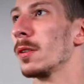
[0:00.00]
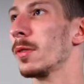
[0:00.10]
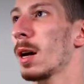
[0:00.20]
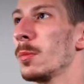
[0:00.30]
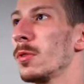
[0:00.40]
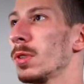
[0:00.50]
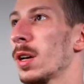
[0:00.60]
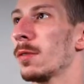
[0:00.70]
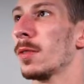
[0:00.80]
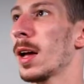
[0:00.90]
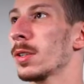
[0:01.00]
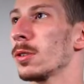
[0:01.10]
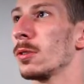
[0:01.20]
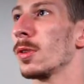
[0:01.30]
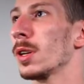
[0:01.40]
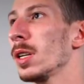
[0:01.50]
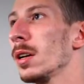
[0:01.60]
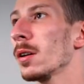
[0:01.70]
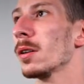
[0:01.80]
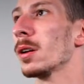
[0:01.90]
If I move stuff fast over
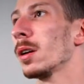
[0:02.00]
here,